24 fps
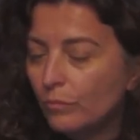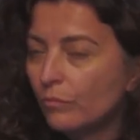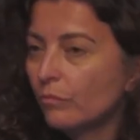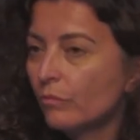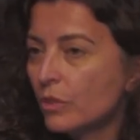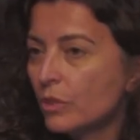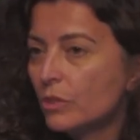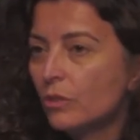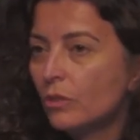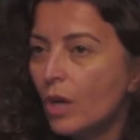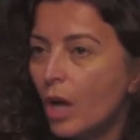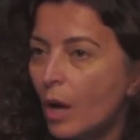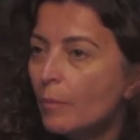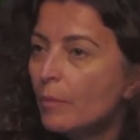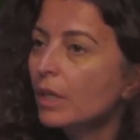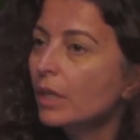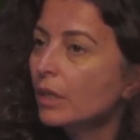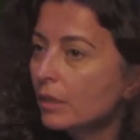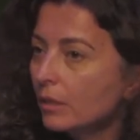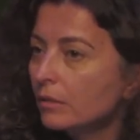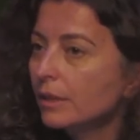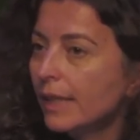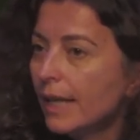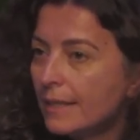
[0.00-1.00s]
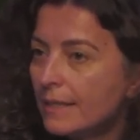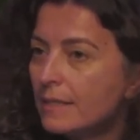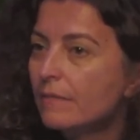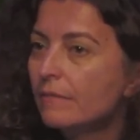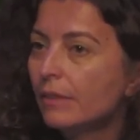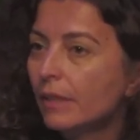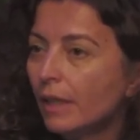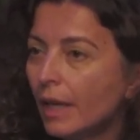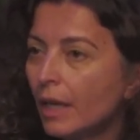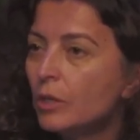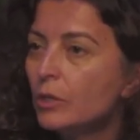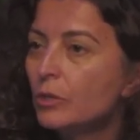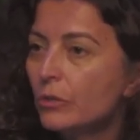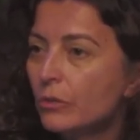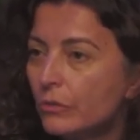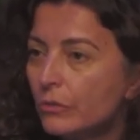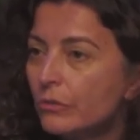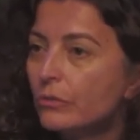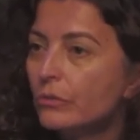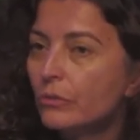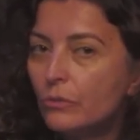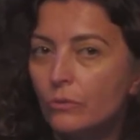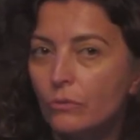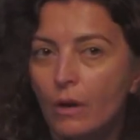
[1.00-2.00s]
physiognomic
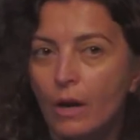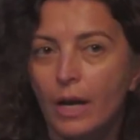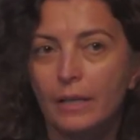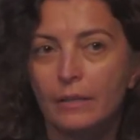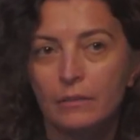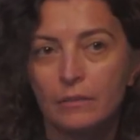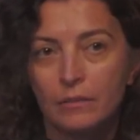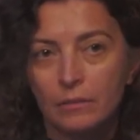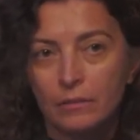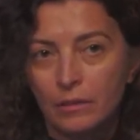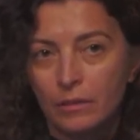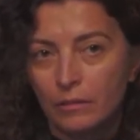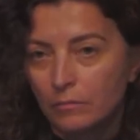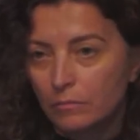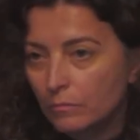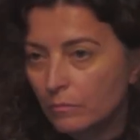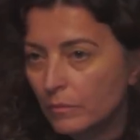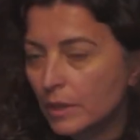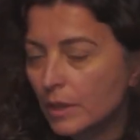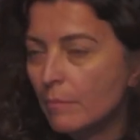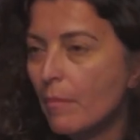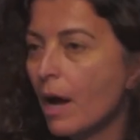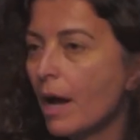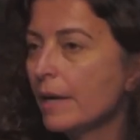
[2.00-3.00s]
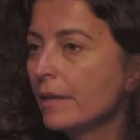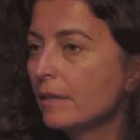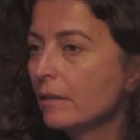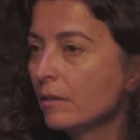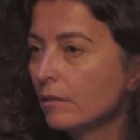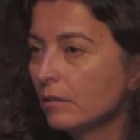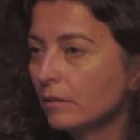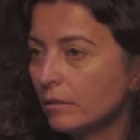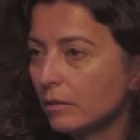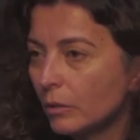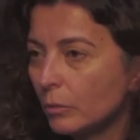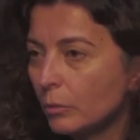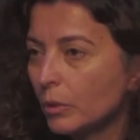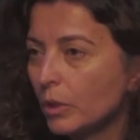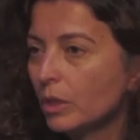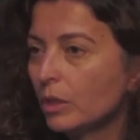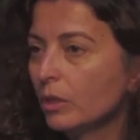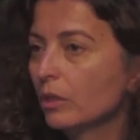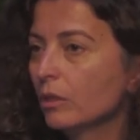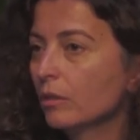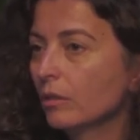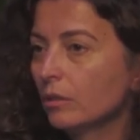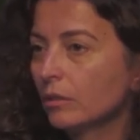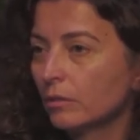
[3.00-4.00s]
classifications, right, the miner, the
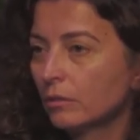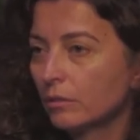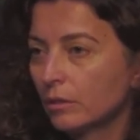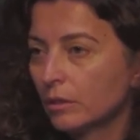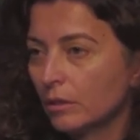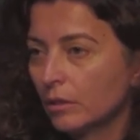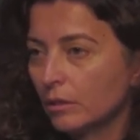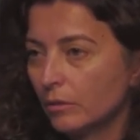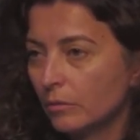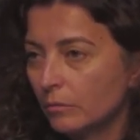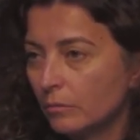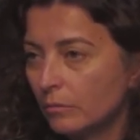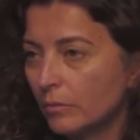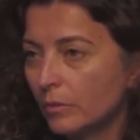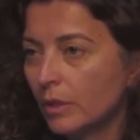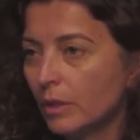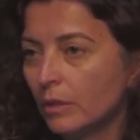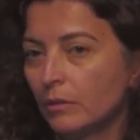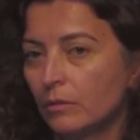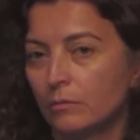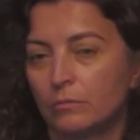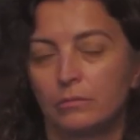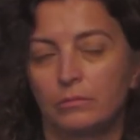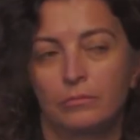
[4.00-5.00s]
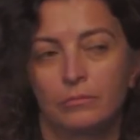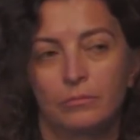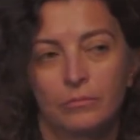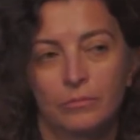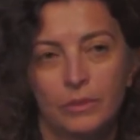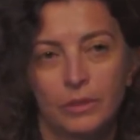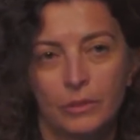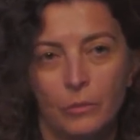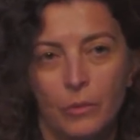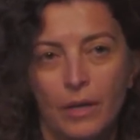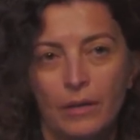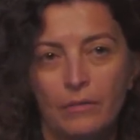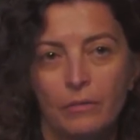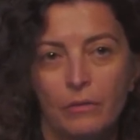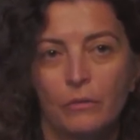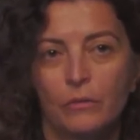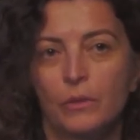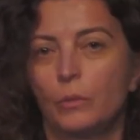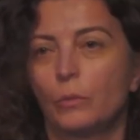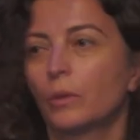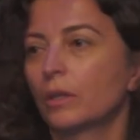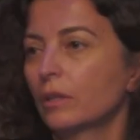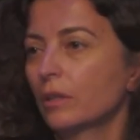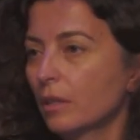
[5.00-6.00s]
worker, the wife of
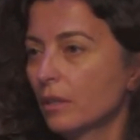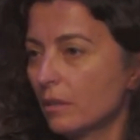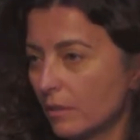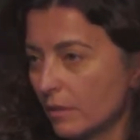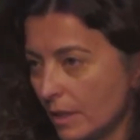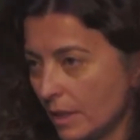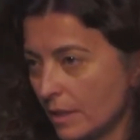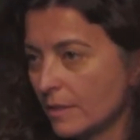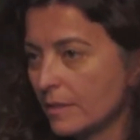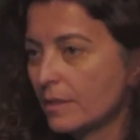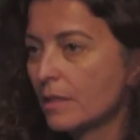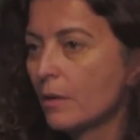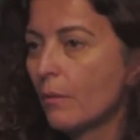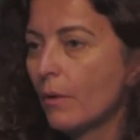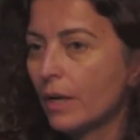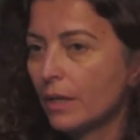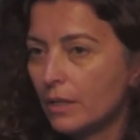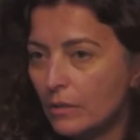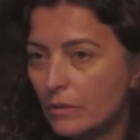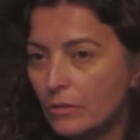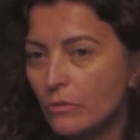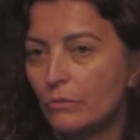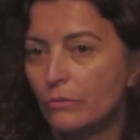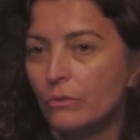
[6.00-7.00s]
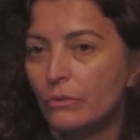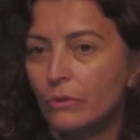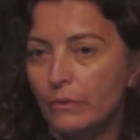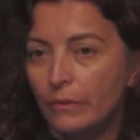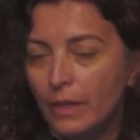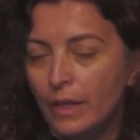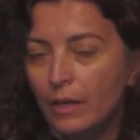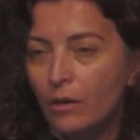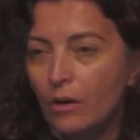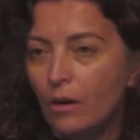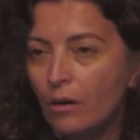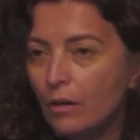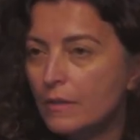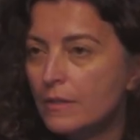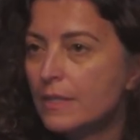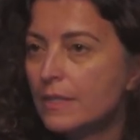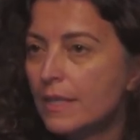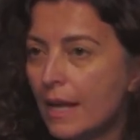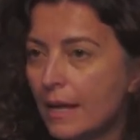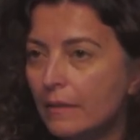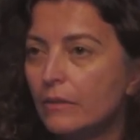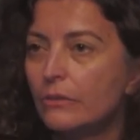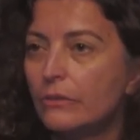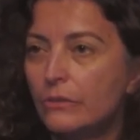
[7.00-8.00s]
the worker, and so on and so forth, like August
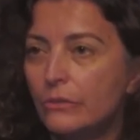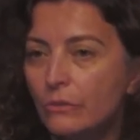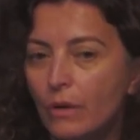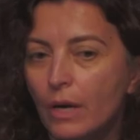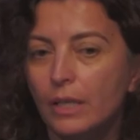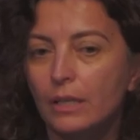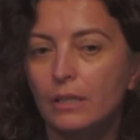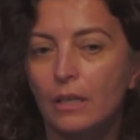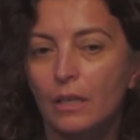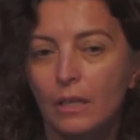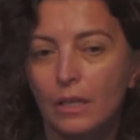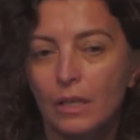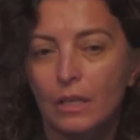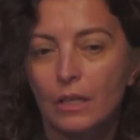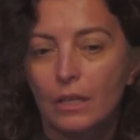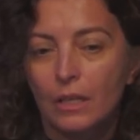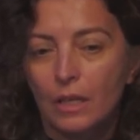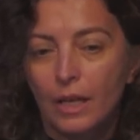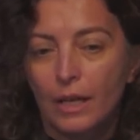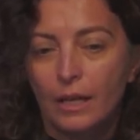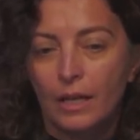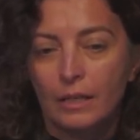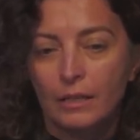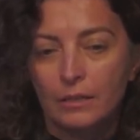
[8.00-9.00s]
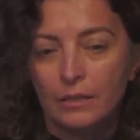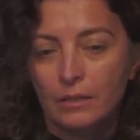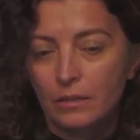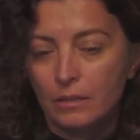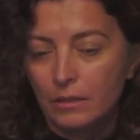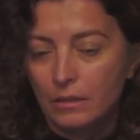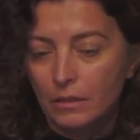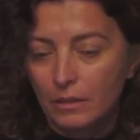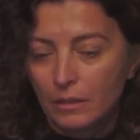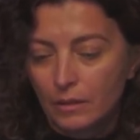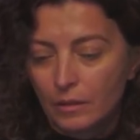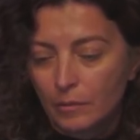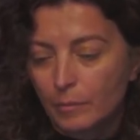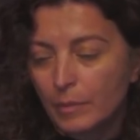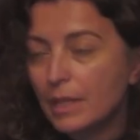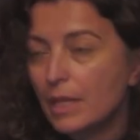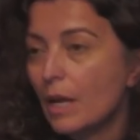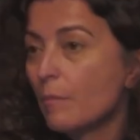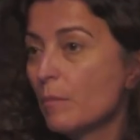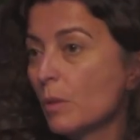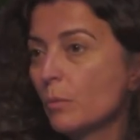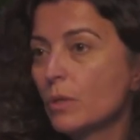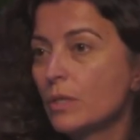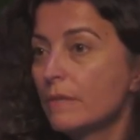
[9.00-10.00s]
Sanders, right, and
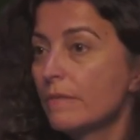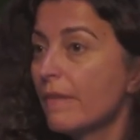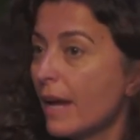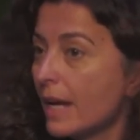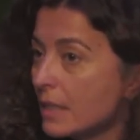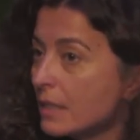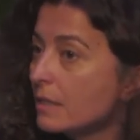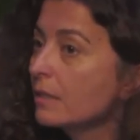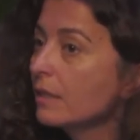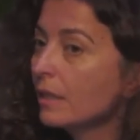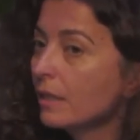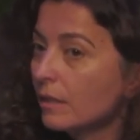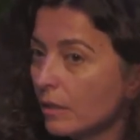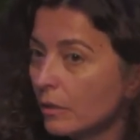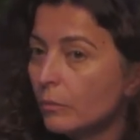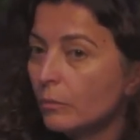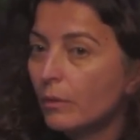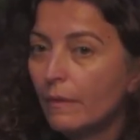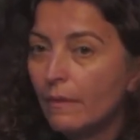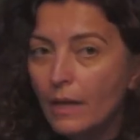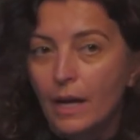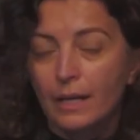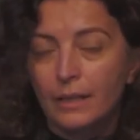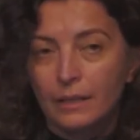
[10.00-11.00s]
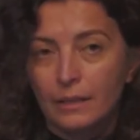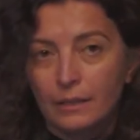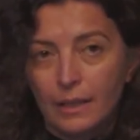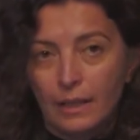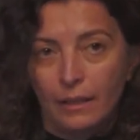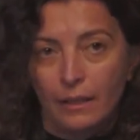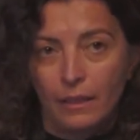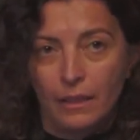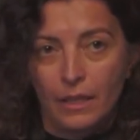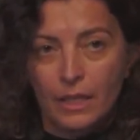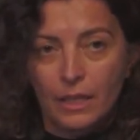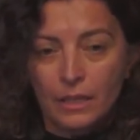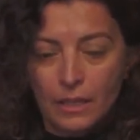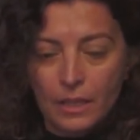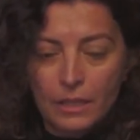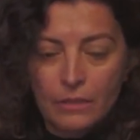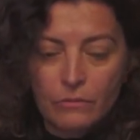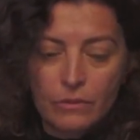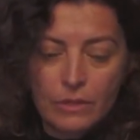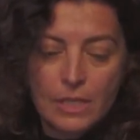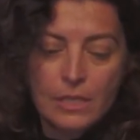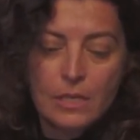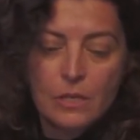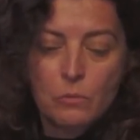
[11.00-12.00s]
Benjamin was fascinated with that, and I think he
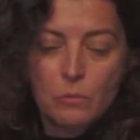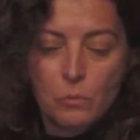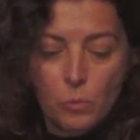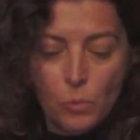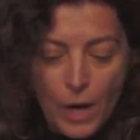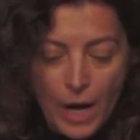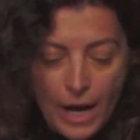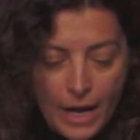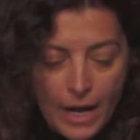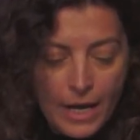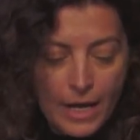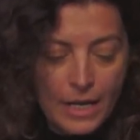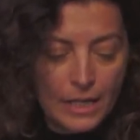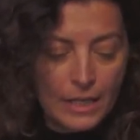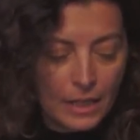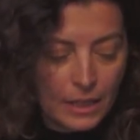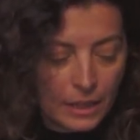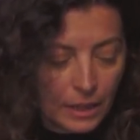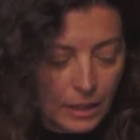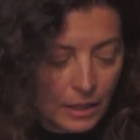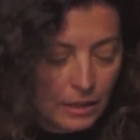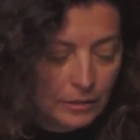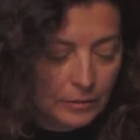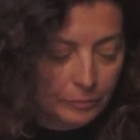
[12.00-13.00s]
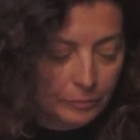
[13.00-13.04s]
really weighed, like,